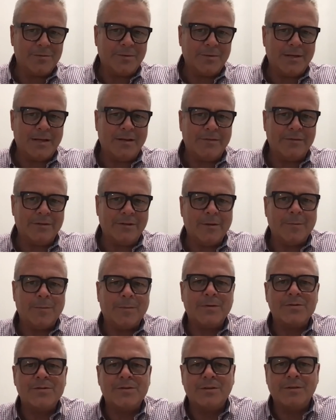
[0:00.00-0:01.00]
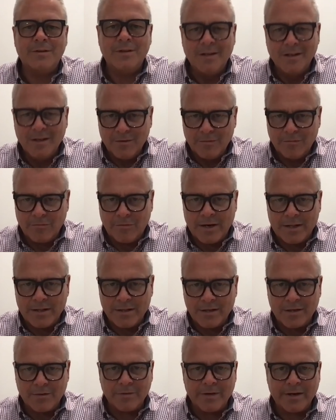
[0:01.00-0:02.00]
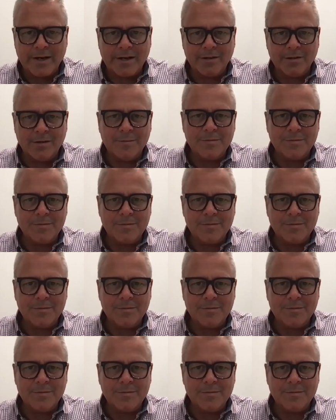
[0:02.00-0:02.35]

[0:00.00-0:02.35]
We have another person running the curriculum.